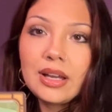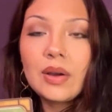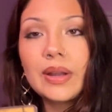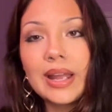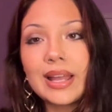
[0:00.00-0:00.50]

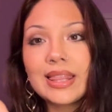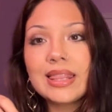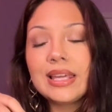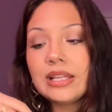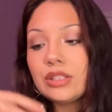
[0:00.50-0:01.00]
Okay,
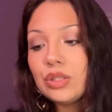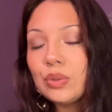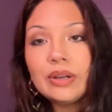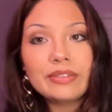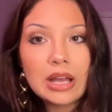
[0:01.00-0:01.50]
the Two
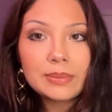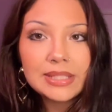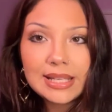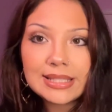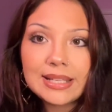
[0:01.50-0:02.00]
of Cups
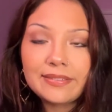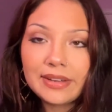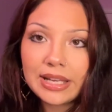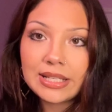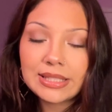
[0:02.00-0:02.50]
as
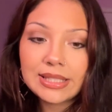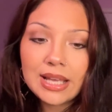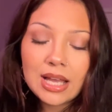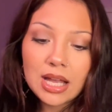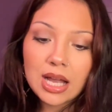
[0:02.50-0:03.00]
advice.
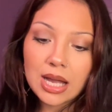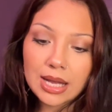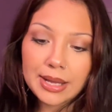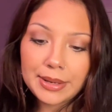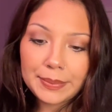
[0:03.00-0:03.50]

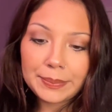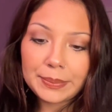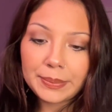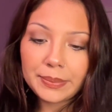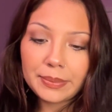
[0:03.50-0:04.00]

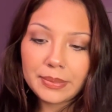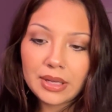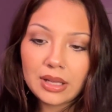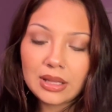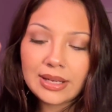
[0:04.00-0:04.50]

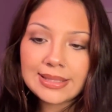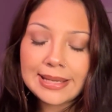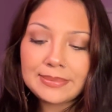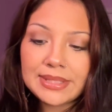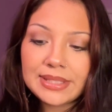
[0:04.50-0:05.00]
A lot of
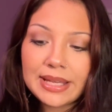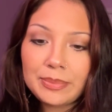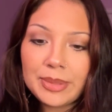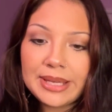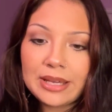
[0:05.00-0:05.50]
times can
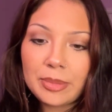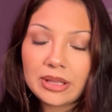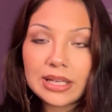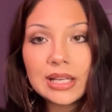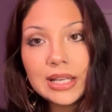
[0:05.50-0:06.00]
be about
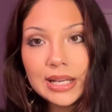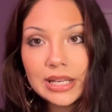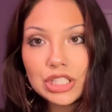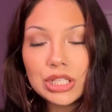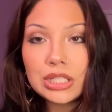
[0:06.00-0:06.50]
like a
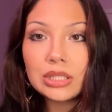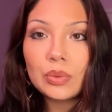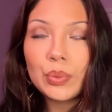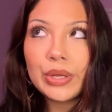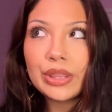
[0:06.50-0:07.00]
connection
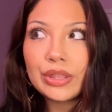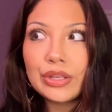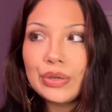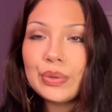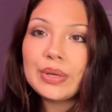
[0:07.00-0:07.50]
with
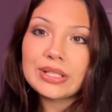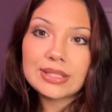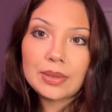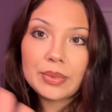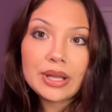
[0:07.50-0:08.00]
you and
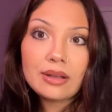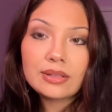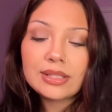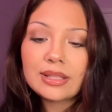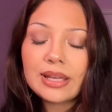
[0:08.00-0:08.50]
someone
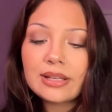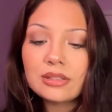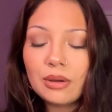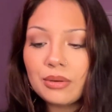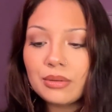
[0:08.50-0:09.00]
else, and like,
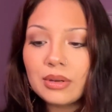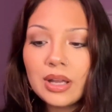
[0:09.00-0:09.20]
so